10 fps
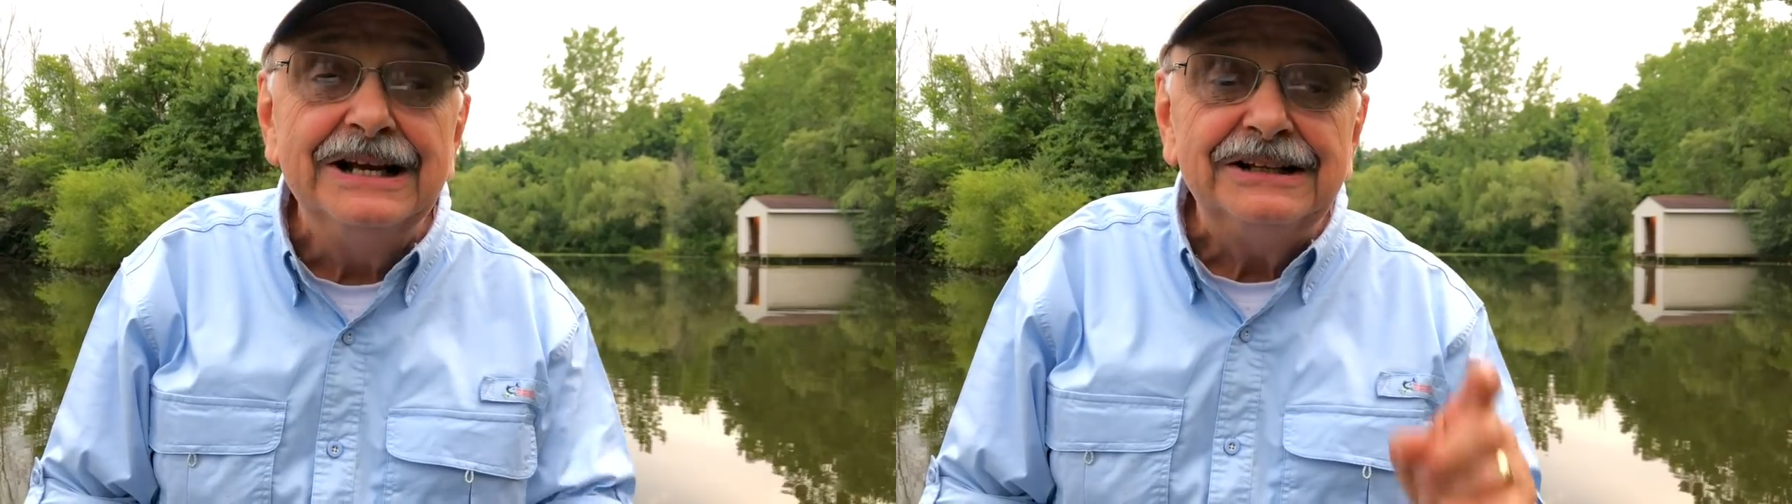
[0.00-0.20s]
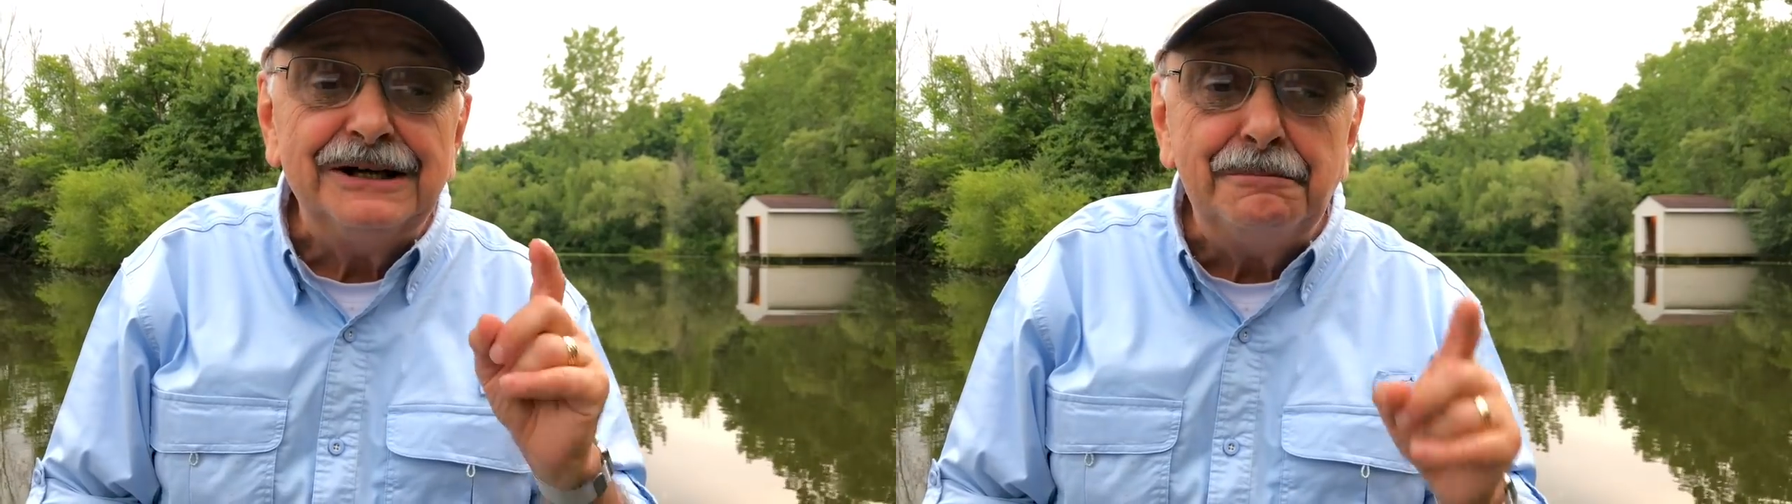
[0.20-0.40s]

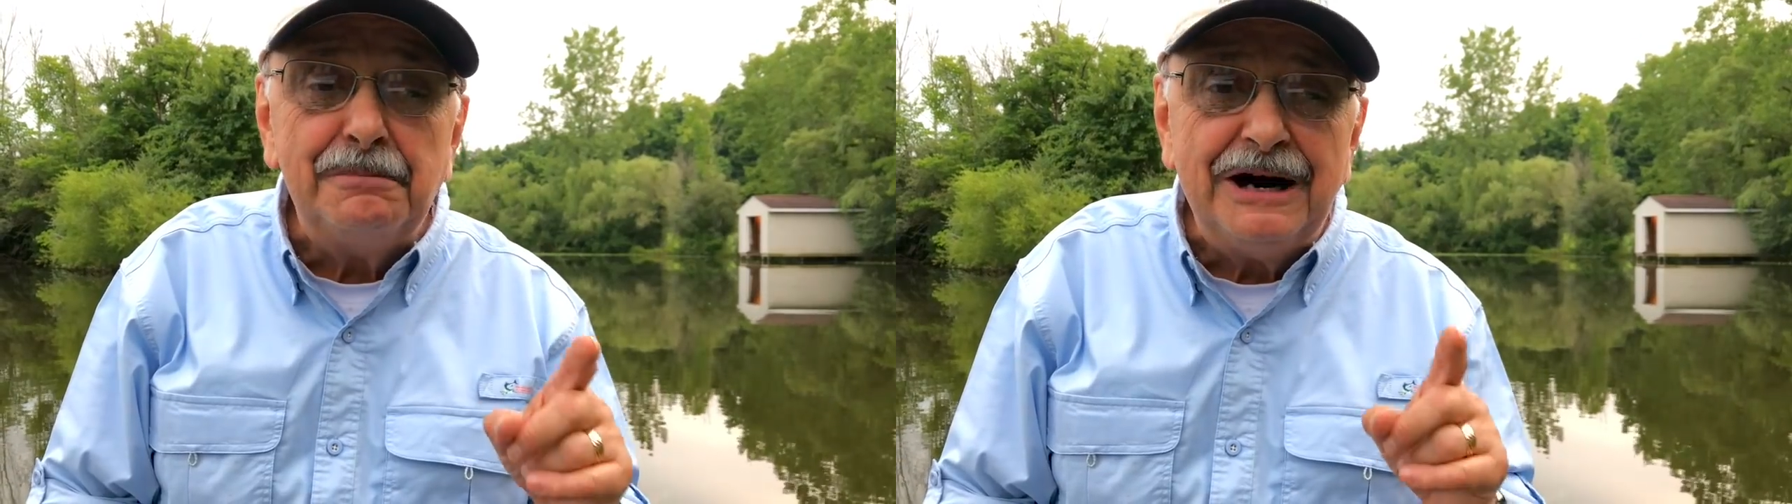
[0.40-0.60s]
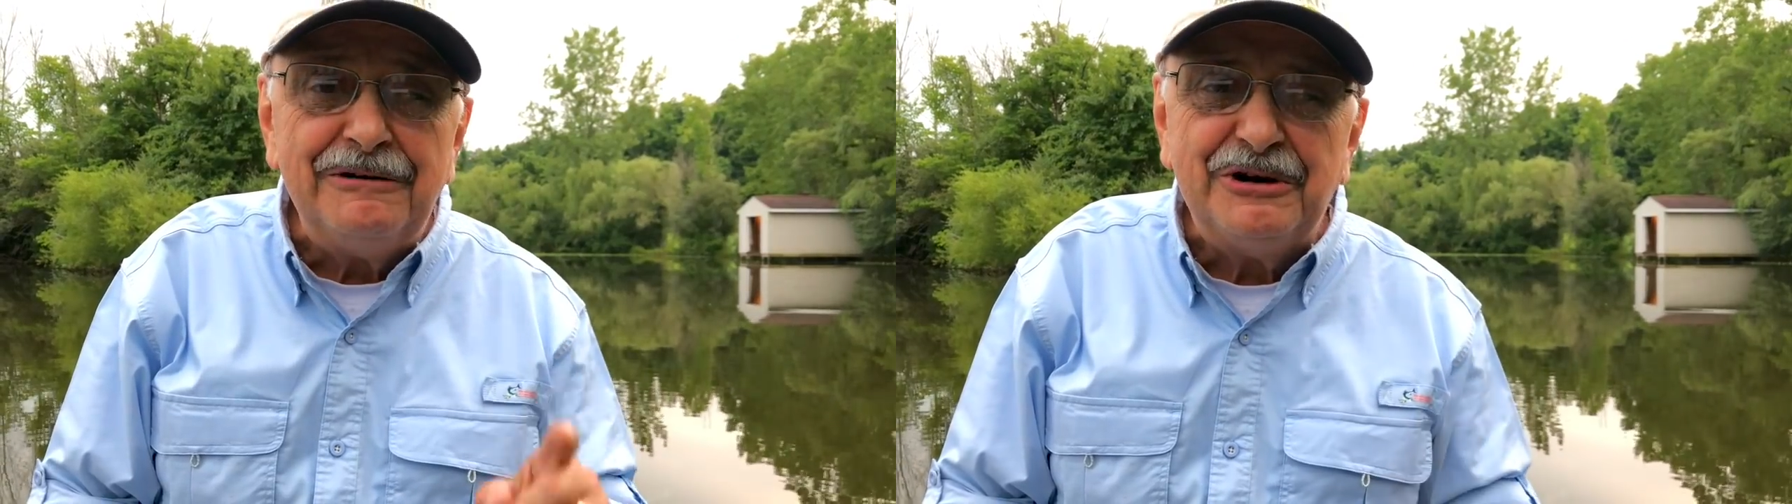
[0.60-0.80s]

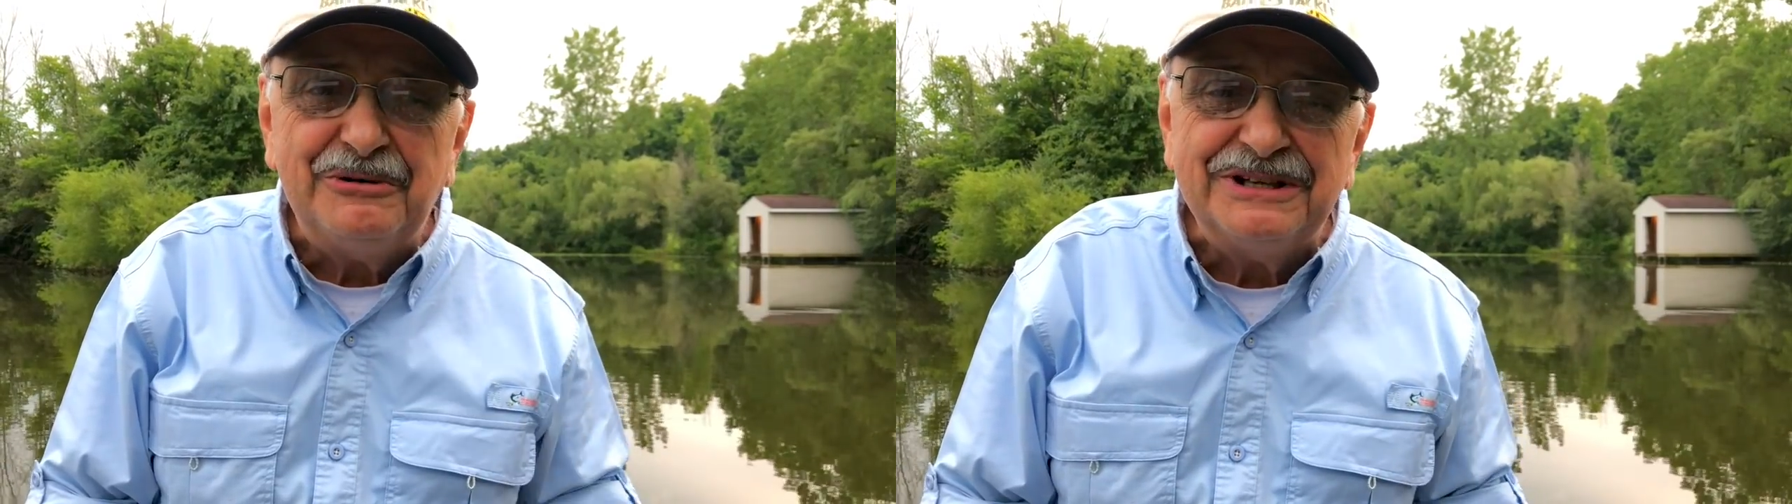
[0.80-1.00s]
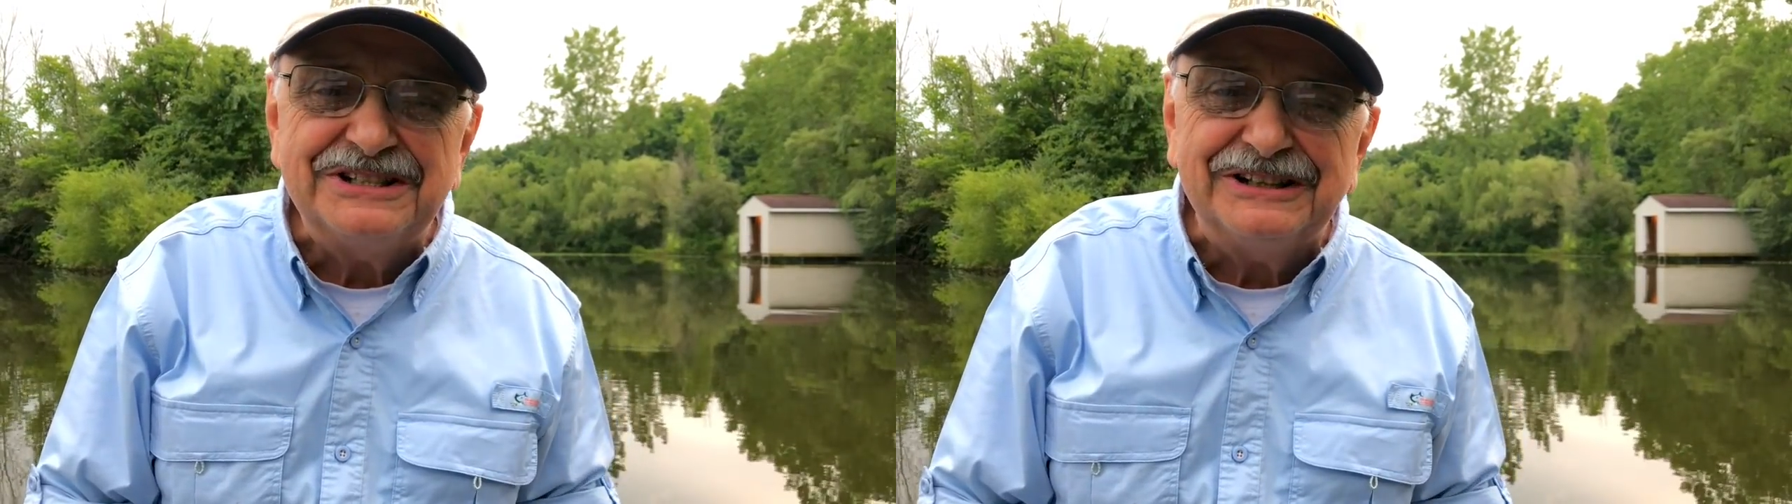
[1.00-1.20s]

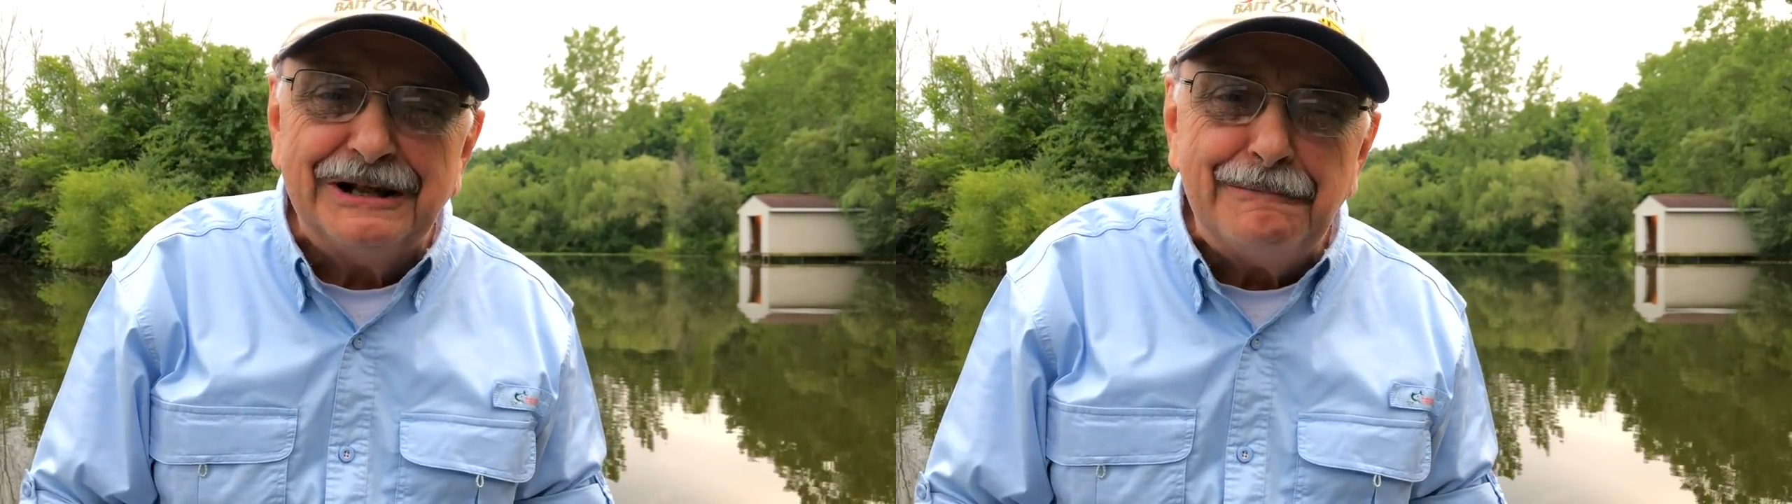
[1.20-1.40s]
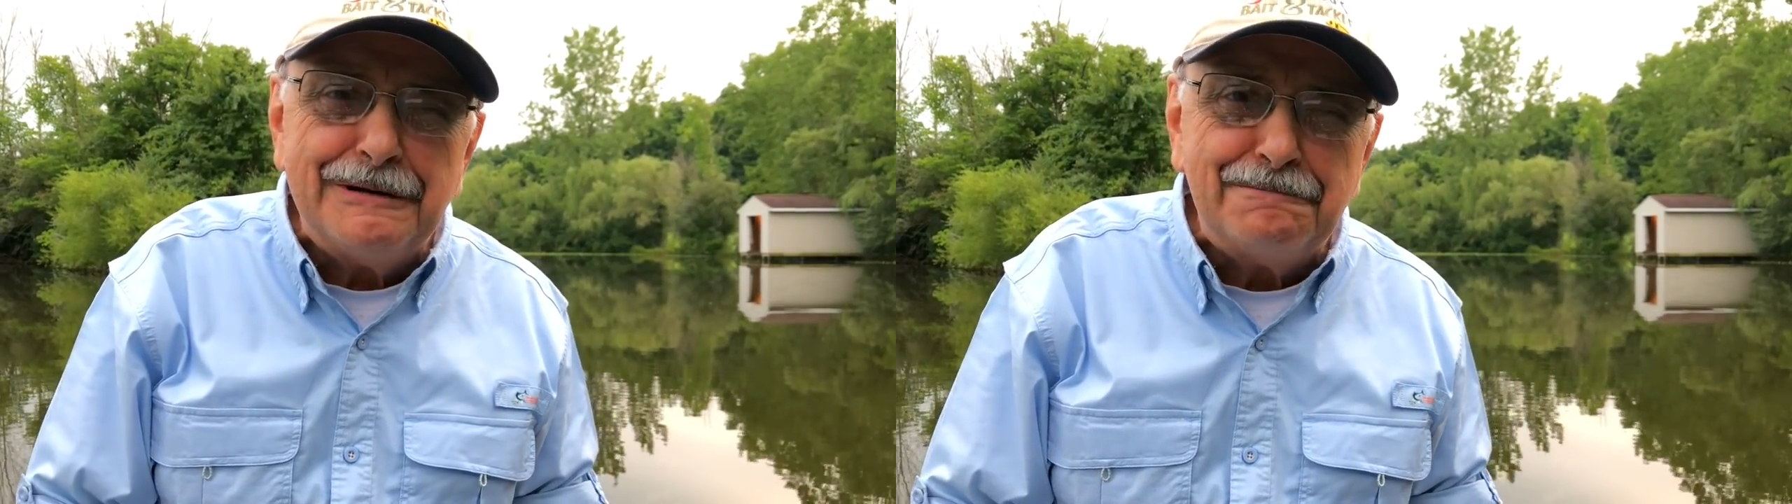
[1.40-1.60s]
Tomorrow it's
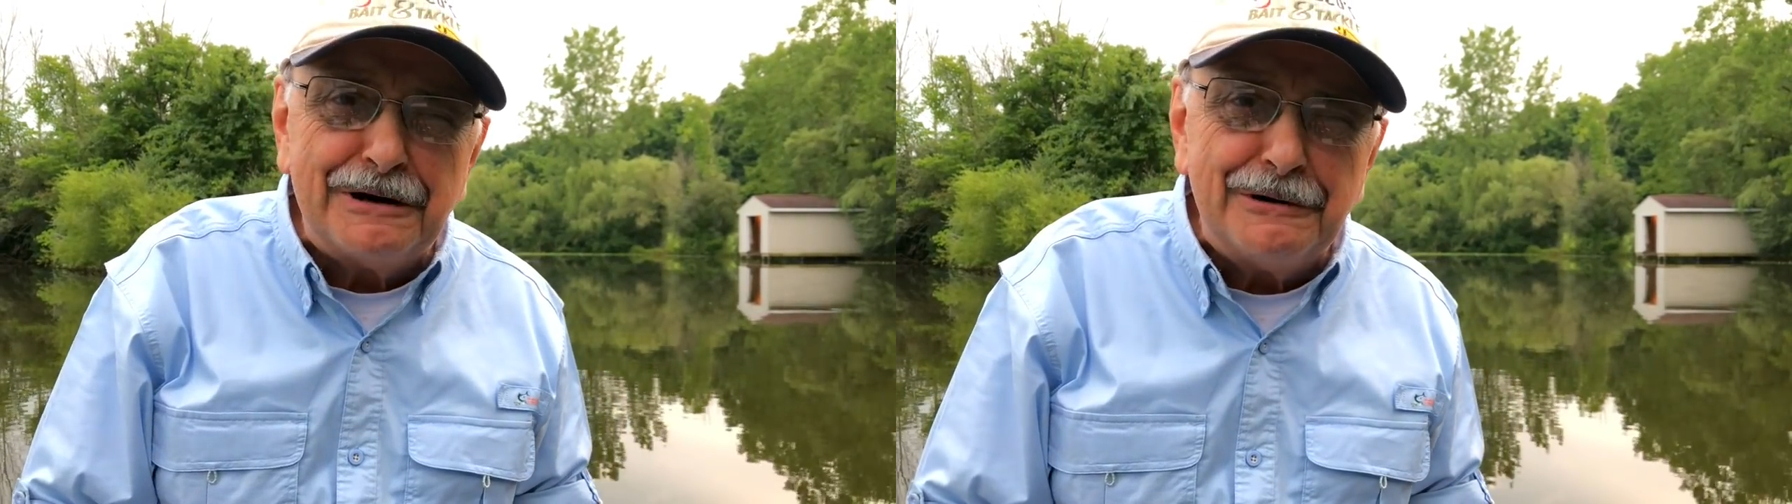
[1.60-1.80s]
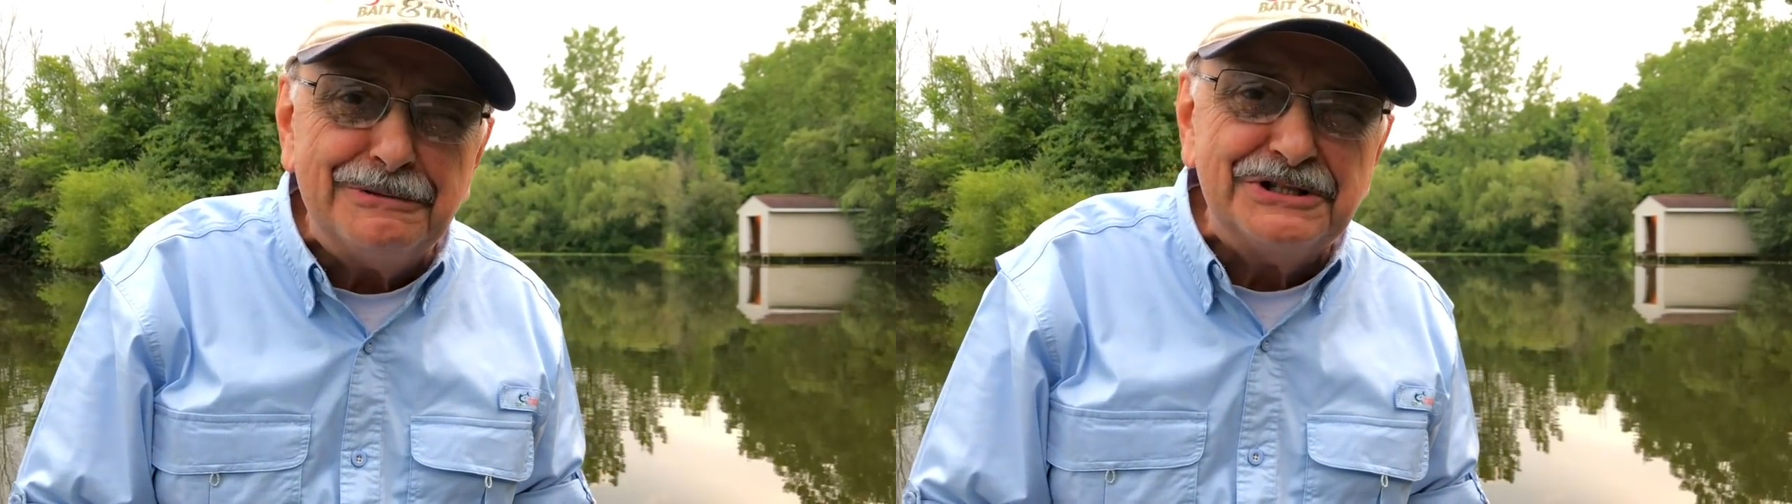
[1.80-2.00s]
lemon
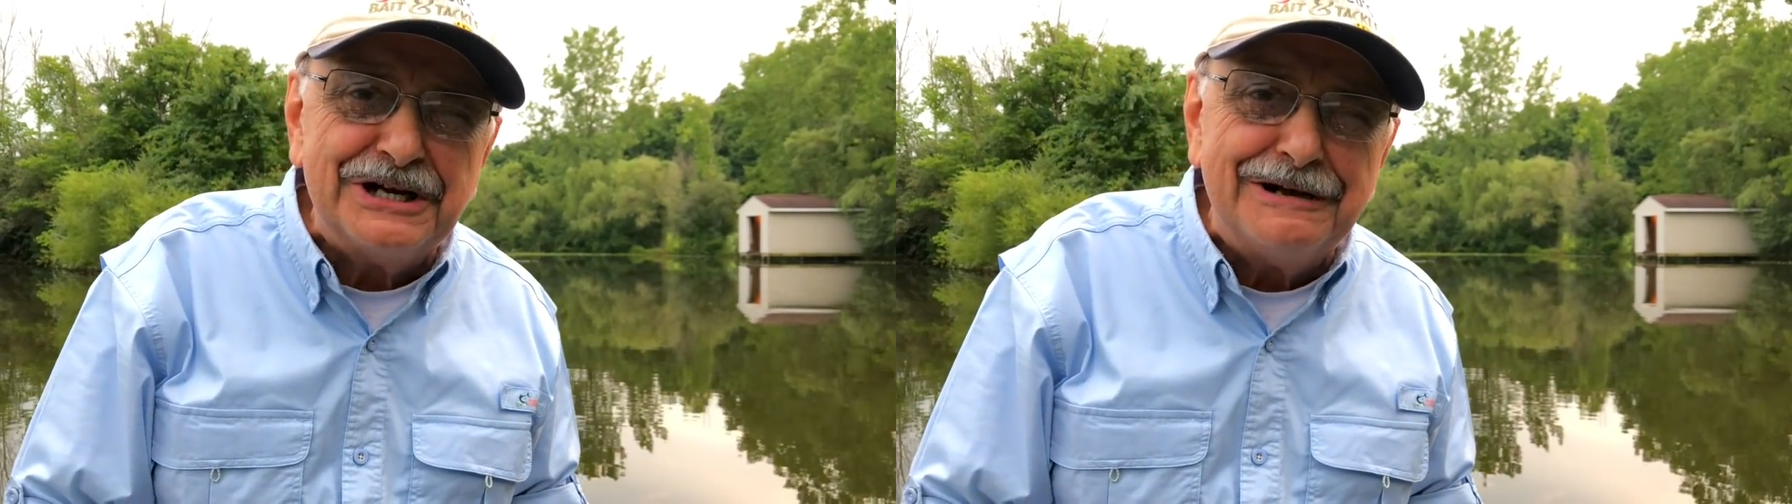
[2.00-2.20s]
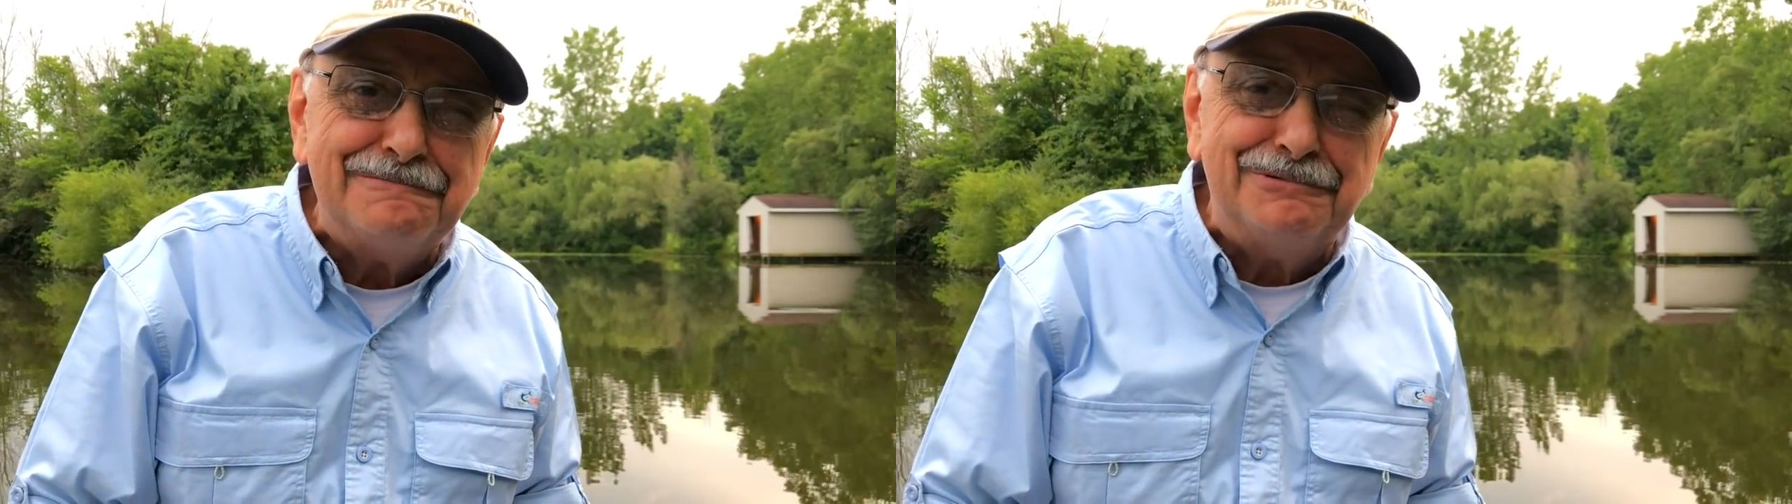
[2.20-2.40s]
parmesan